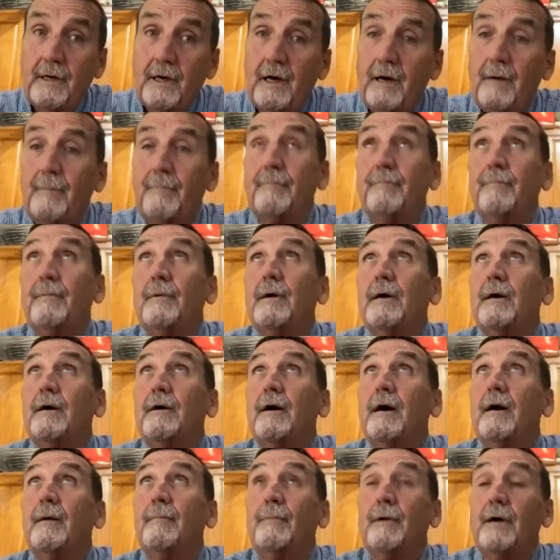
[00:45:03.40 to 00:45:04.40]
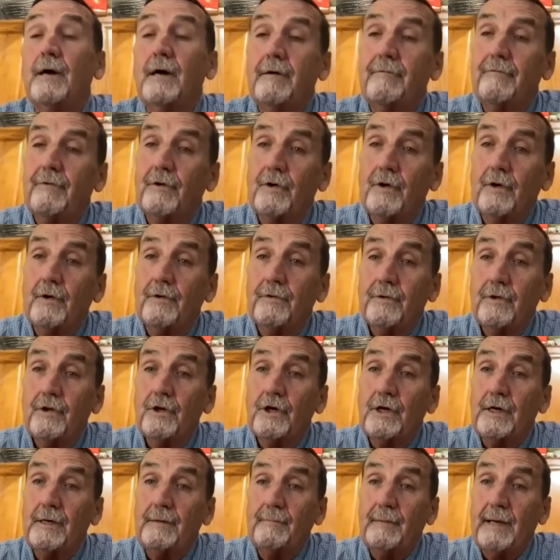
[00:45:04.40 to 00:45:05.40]
up above Earth,
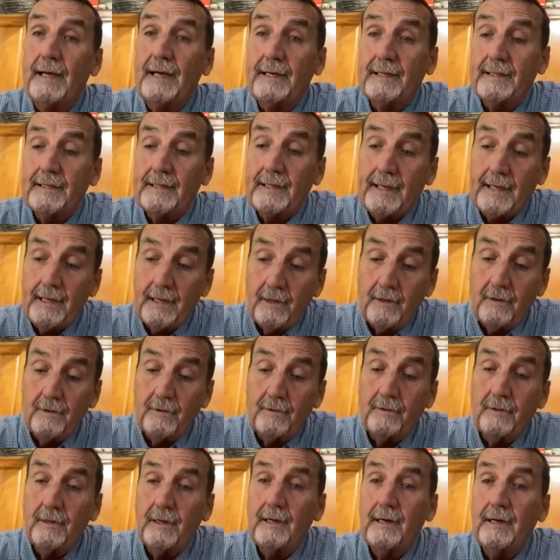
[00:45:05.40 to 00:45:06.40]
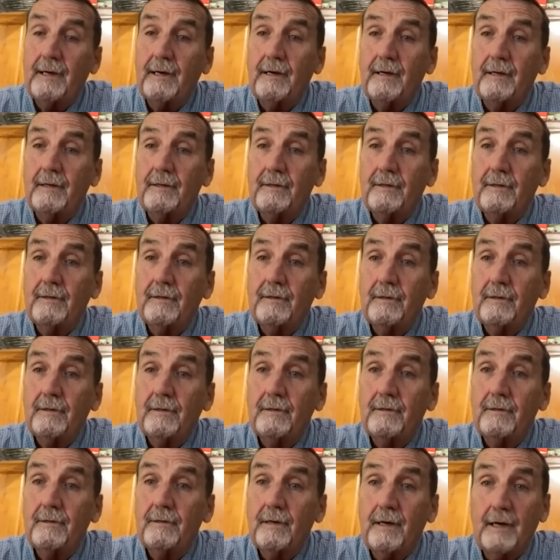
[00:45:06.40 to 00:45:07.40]
looking back down at
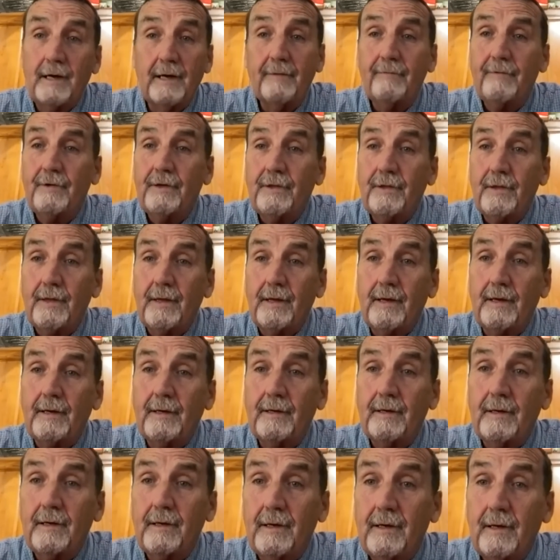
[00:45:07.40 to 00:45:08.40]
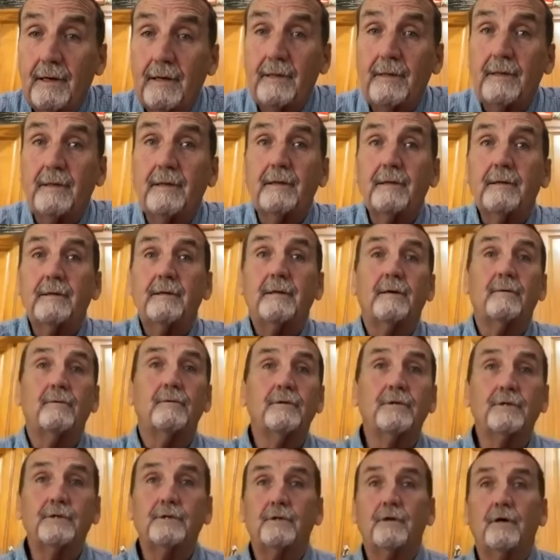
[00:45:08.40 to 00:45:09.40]
everything. And there
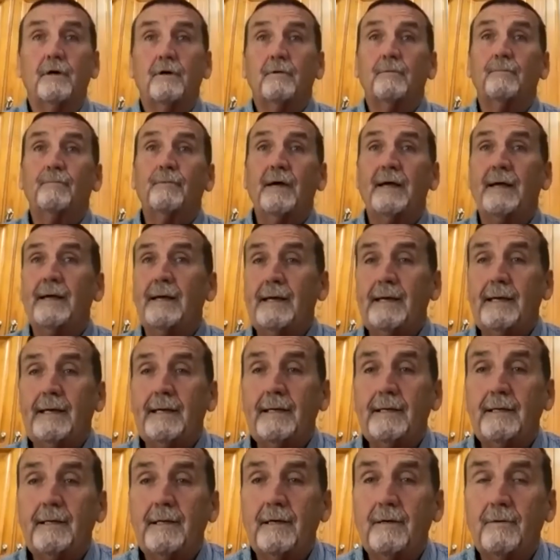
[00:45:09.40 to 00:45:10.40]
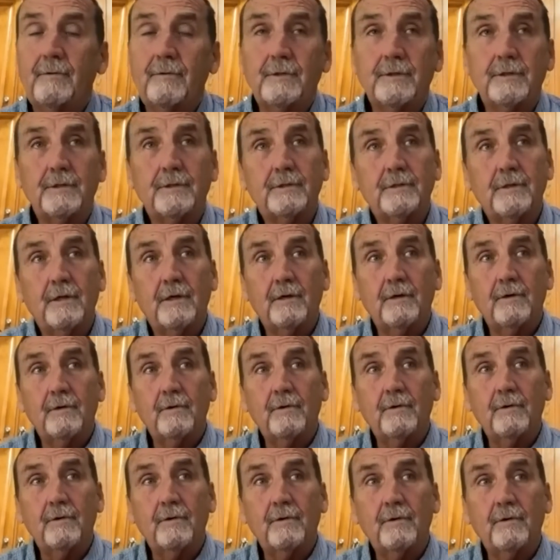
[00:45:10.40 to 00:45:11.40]
was no pain. There was
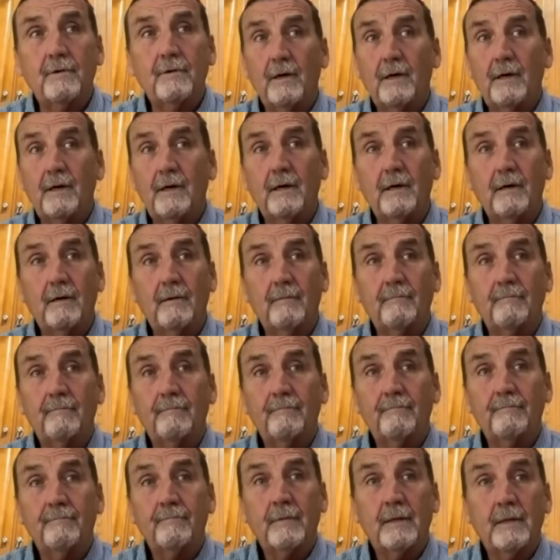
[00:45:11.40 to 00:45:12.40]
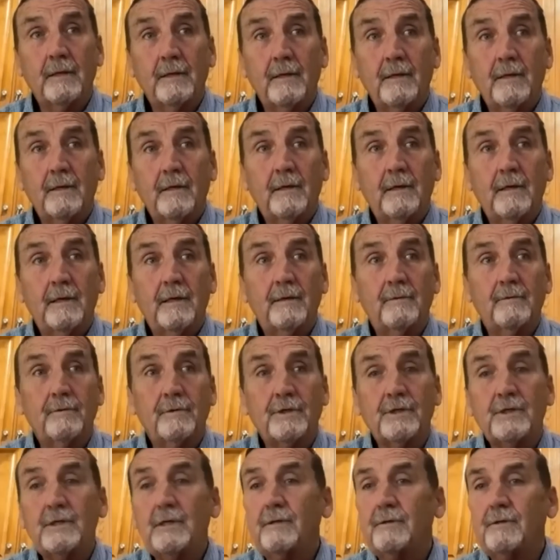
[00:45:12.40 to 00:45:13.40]
no. Um, it
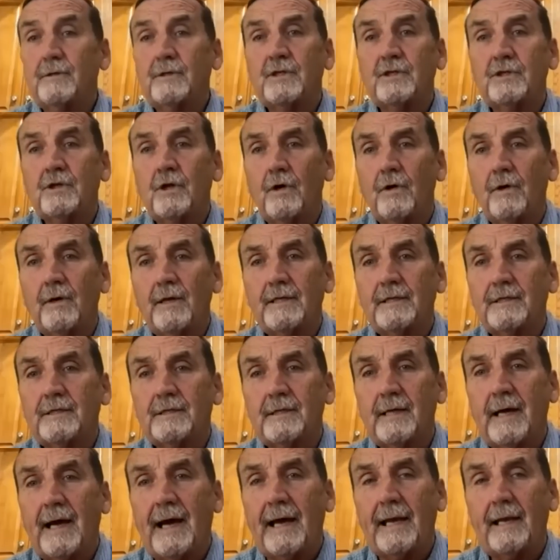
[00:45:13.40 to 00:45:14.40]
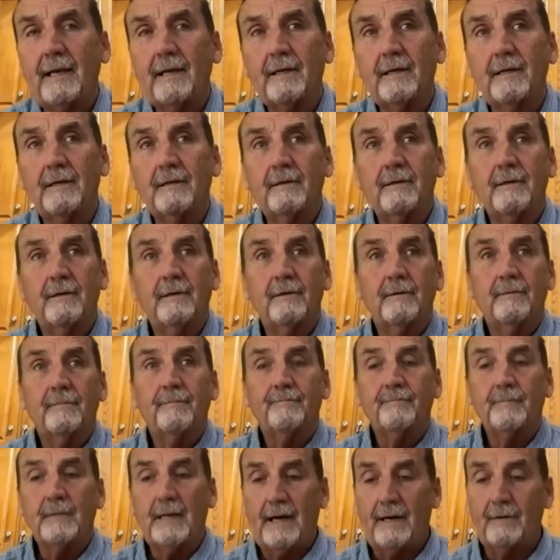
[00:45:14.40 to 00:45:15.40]
was, it was totally silent
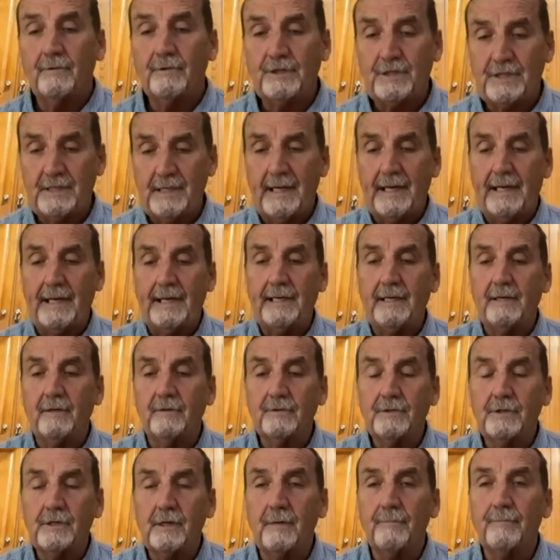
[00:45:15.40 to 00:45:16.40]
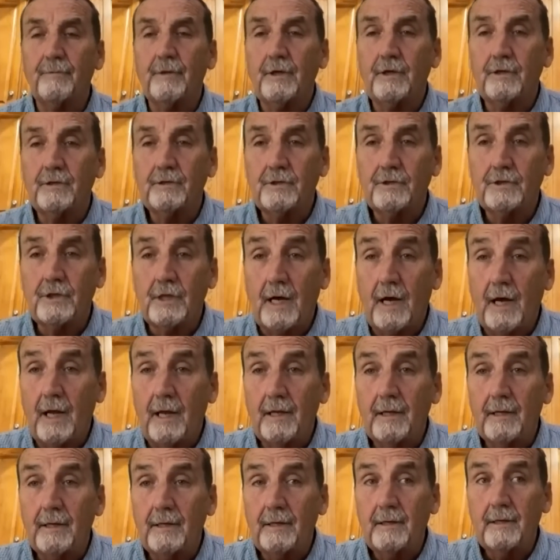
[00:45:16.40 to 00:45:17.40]
I was standing on something
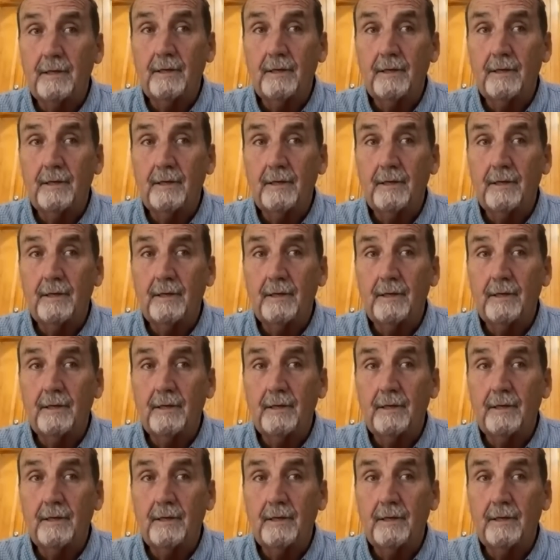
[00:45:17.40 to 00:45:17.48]
solid.